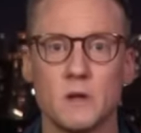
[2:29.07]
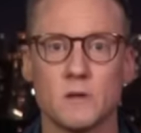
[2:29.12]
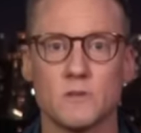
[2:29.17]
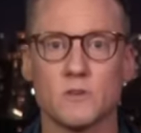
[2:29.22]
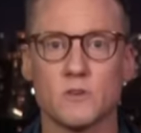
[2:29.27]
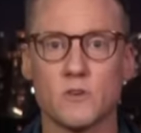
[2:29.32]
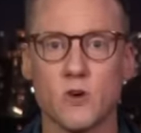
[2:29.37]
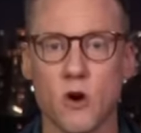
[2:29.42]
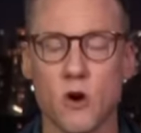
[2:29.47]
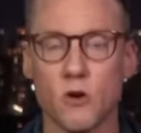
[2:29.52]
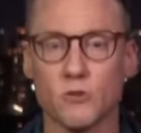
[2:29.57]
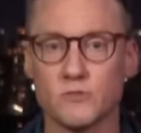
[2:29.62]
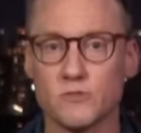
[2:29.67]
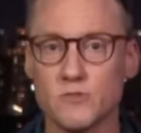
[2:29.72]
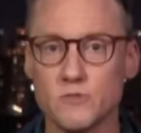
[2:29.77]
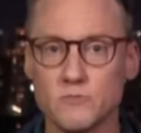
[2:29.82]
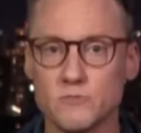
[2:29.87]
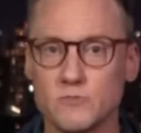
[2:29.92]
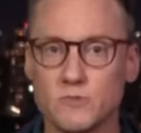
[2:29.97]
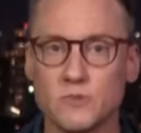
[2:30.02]
the call
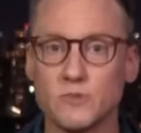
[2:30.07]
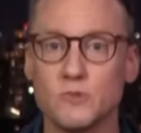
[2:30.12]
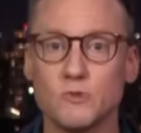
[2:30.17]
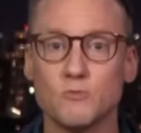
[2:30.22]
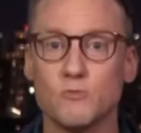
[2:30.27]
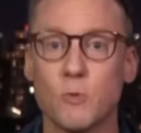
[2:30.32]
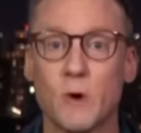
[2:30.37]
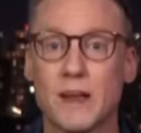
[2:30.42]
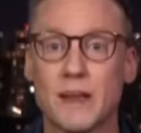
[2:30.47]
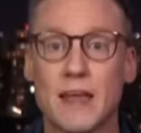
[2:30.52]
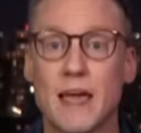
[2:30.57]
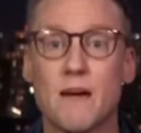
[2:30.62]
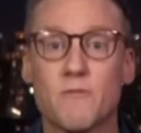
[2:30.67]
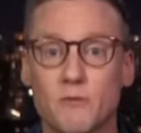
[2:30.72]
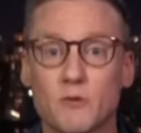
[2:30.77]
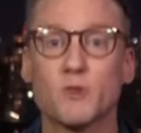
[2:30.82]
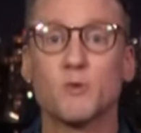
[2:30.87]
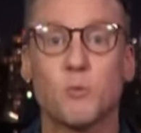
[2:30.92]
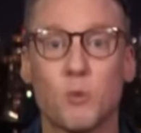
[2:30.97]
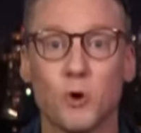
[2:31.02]
to, to do
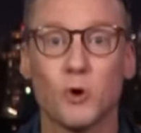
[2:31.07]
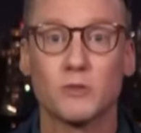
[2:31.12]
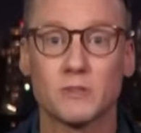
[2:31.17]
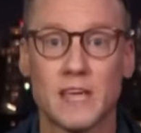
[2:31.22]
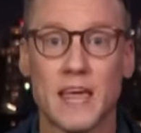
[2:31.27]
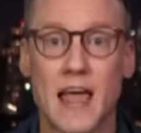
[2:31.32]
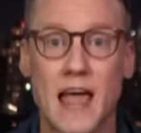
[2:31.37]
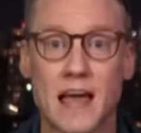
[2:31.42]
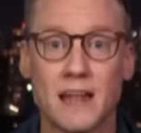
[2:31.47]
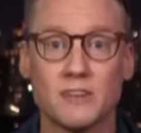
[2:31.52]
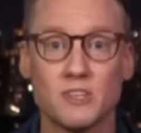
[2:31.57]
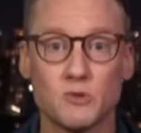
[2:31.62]
whatever the world can